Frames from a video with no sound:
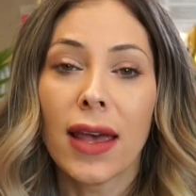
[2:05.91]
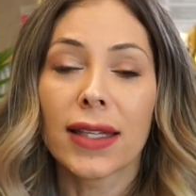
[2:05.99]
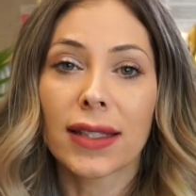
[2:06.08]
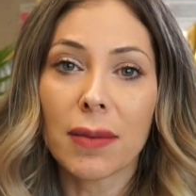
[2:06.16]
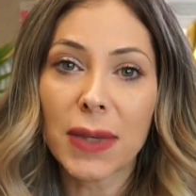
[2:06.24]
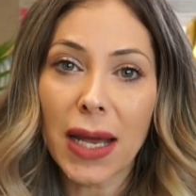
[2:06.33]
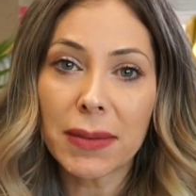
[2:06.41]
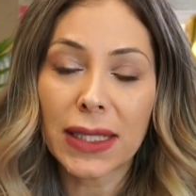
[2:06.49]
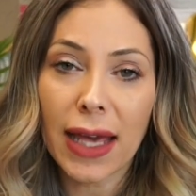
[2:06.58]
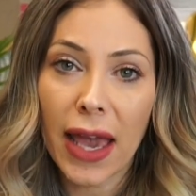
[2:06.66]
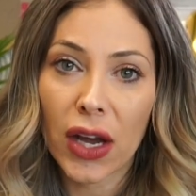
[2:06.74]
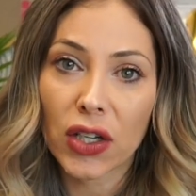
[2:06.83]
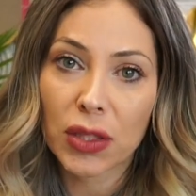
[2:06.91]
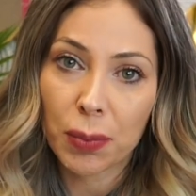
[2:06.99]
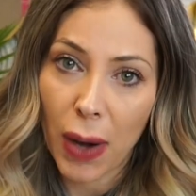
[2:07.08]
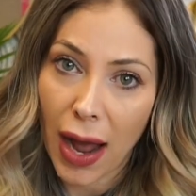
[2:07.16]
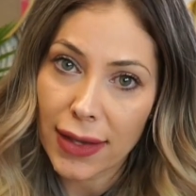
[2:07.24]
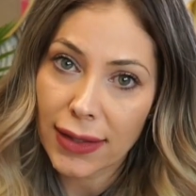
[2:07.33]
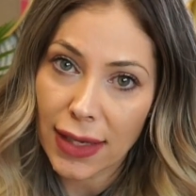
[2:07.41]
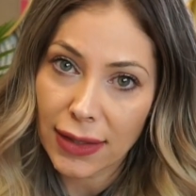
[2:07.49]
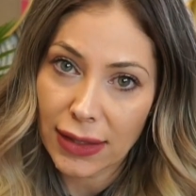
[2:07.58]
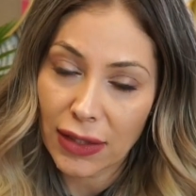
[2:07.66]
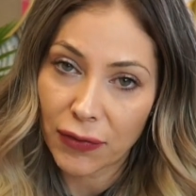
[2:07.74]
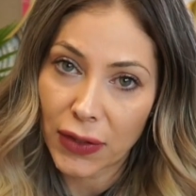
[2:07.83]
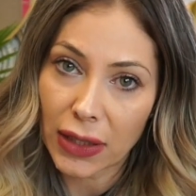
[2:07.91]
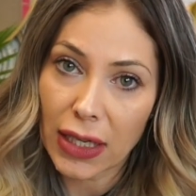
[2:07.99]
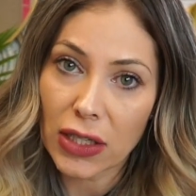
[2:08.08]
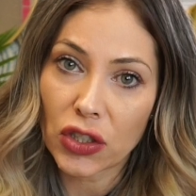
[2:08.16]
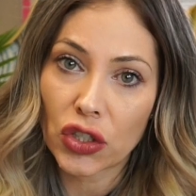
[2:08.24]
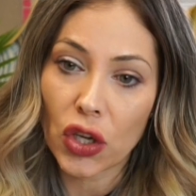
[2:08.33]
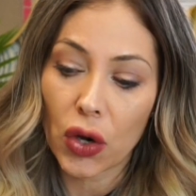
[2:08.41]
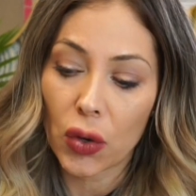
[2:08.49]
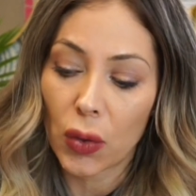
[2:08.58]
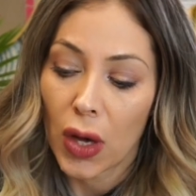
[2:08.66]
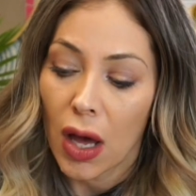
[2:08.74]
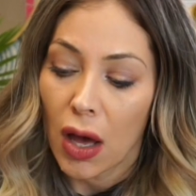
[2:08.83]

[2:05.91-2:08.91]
sometimes the hair is processed differently, so